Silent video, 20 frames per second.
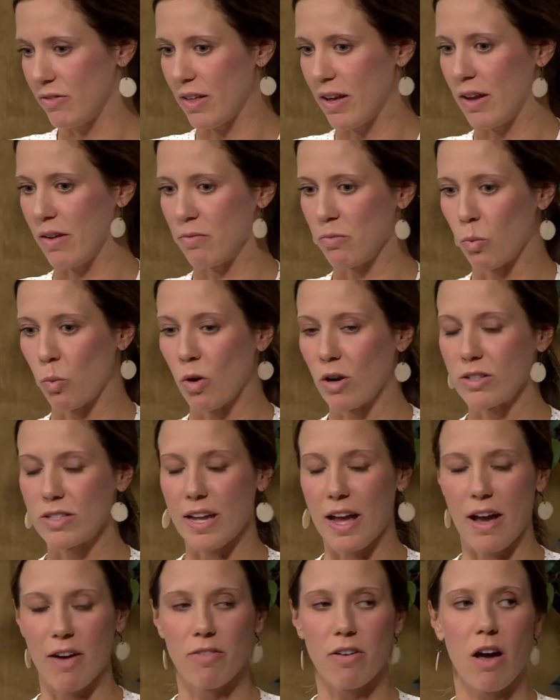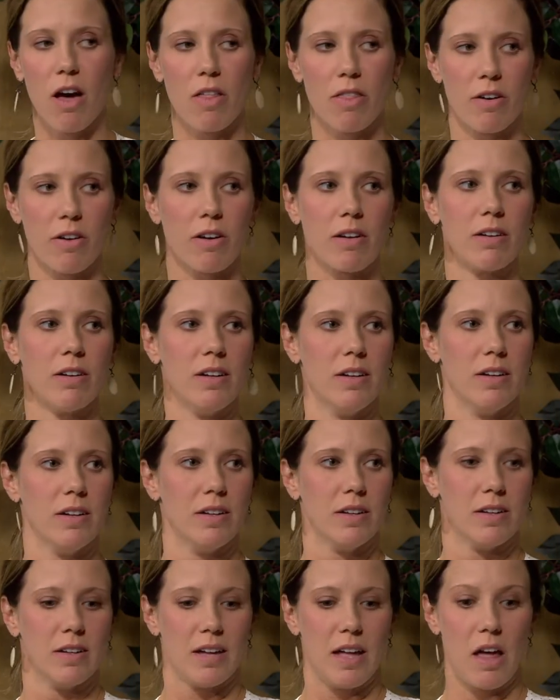they were to have other
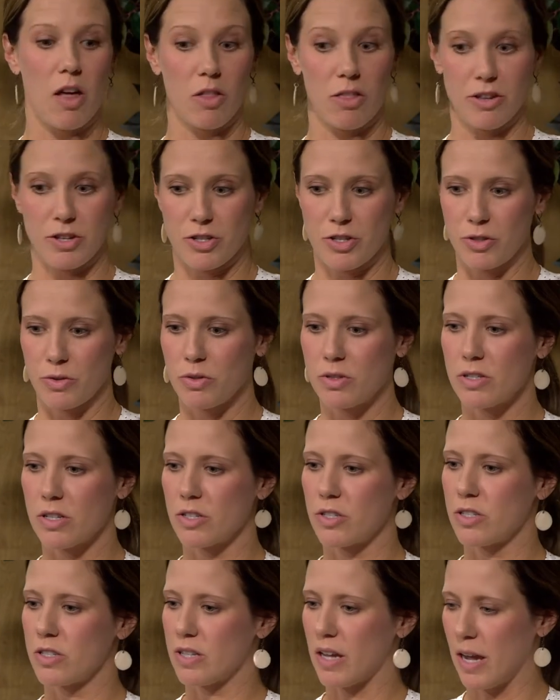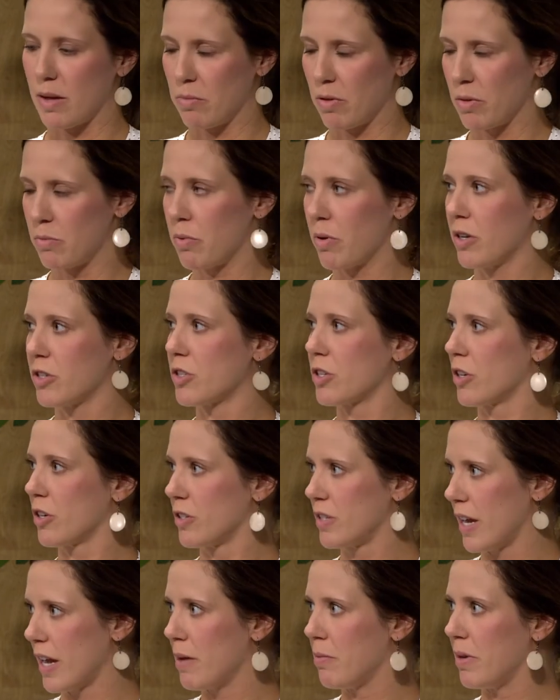health issues such as high blood pressure or
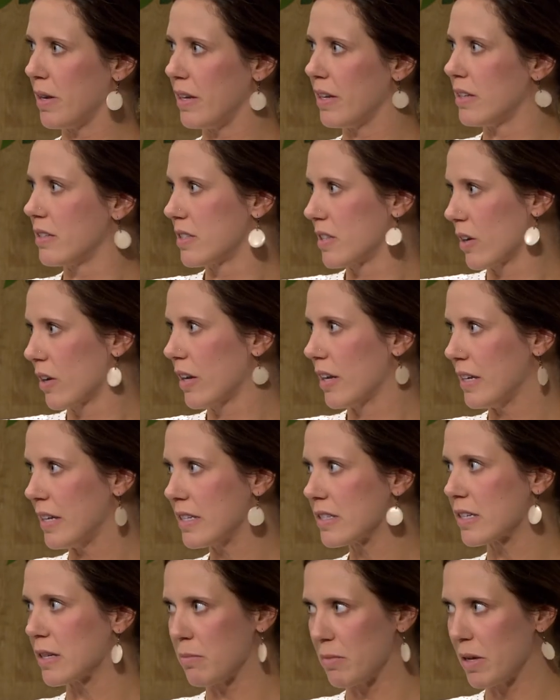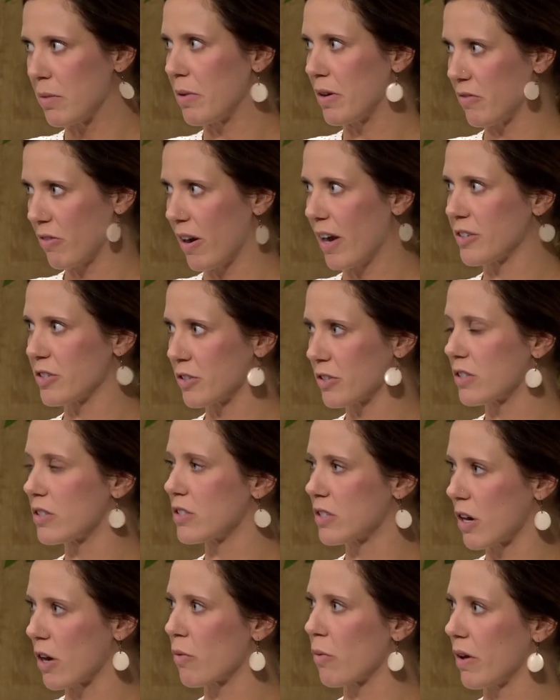diabetes, their kidneys can be a bit fragile to
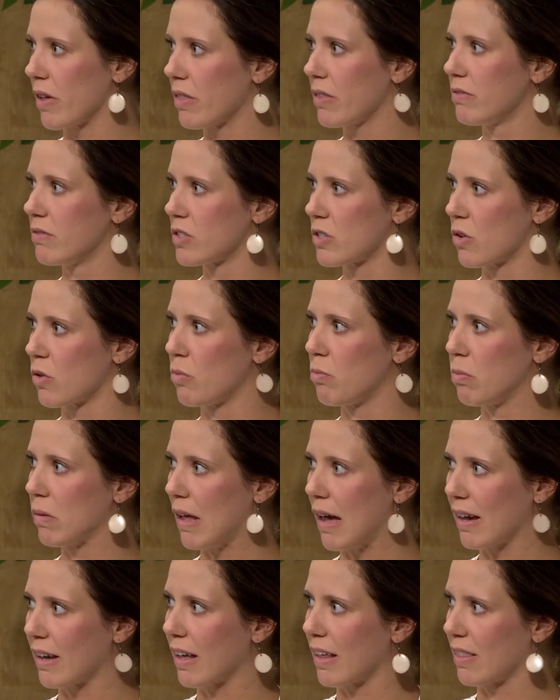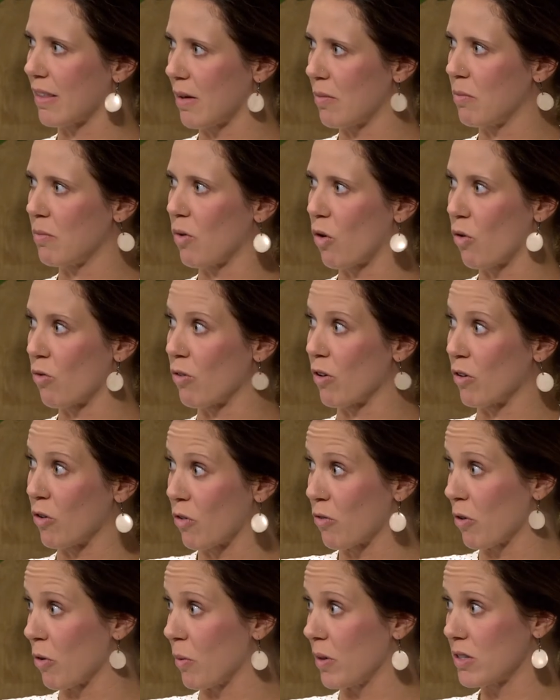start with. So blocking them over and
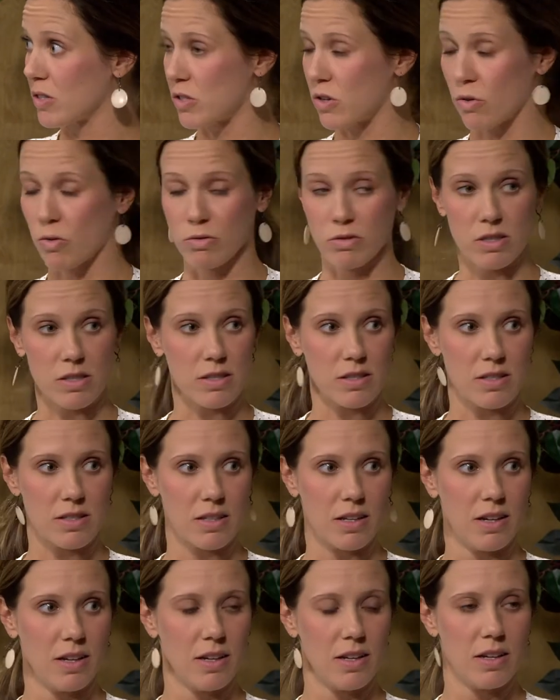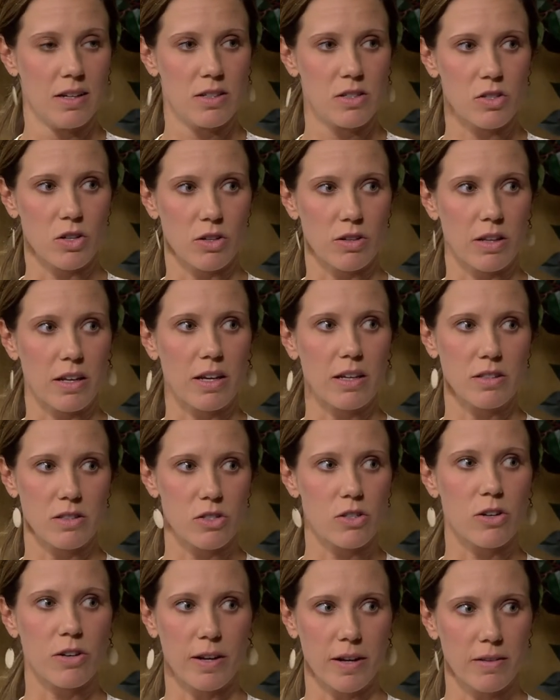over with stones is certainly
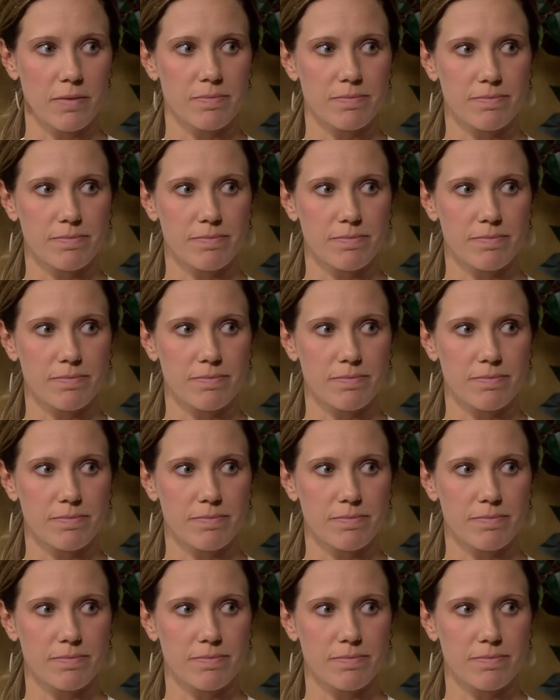concerning.